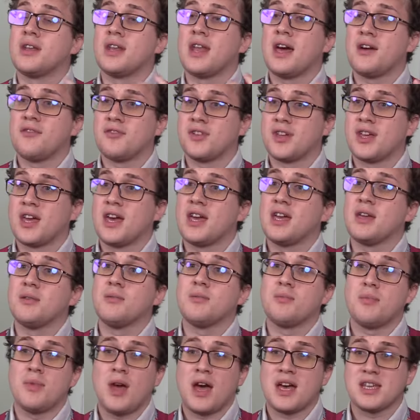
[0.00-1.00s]

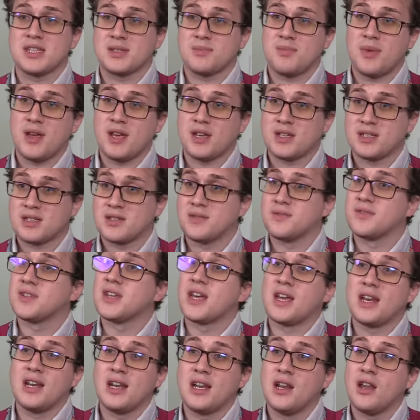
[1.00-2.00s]
navigate aspects of
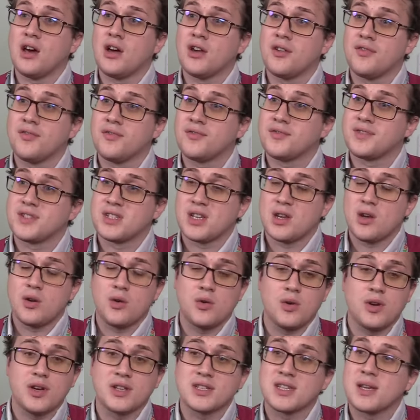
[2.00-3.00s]
daily life.
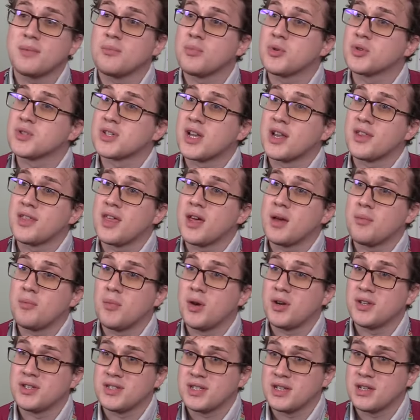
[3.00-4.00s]
So examples like that
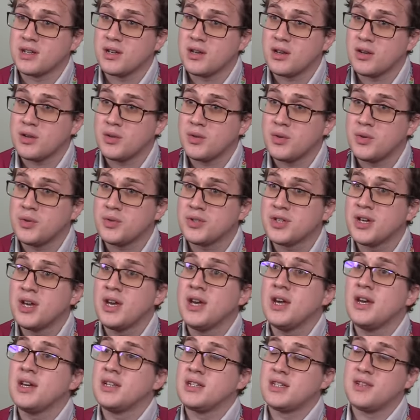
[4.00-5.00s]
might include
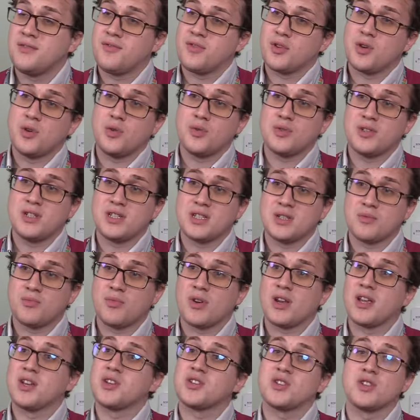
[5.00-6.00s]
difficulties
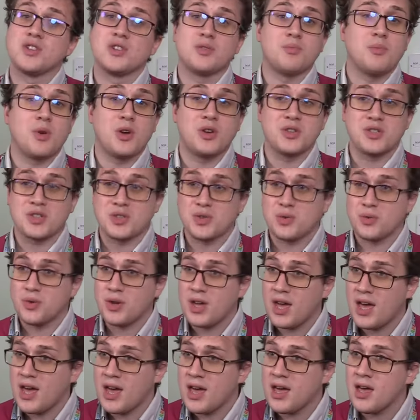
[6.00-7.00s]
in relation to personal
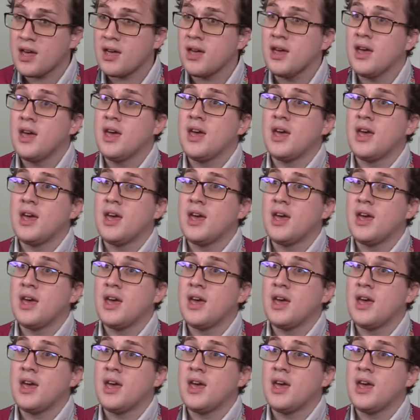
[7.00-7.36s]
care.